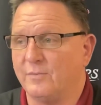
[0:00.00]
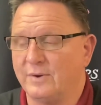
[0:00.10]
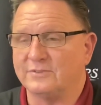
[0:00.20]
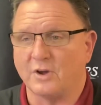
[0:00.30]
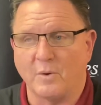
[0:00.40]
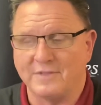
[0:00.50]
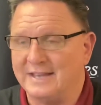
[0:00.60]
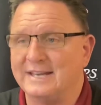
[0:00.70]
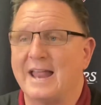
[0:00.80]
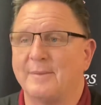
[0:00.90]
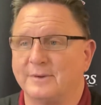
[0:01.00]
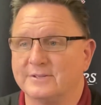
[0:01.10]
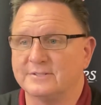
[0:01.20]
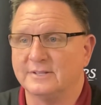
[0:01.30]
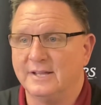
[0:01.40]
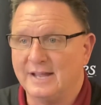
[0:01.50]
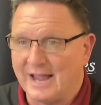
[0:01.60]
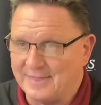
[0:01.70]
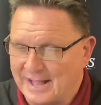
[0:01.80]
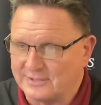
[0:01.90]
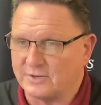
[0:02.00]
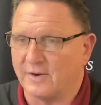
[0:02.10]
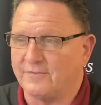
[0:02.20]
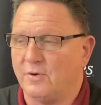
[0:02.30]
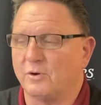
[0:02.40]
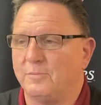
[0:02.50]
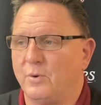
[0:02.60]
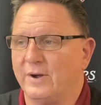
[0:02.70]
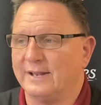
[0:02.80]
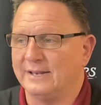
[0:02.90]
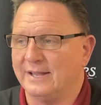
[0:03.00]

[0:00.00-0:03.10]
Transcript: We start with Indianapolis, and that's our focal point.